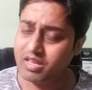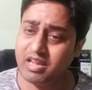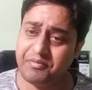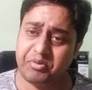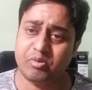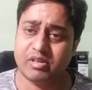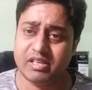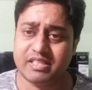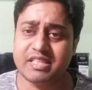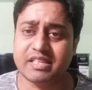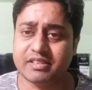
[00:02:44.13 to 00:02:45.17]
if you
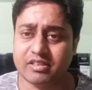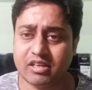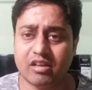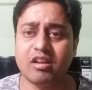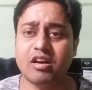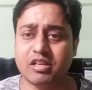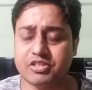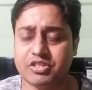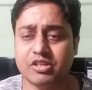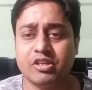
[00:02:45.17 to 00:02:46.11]
listen a lot,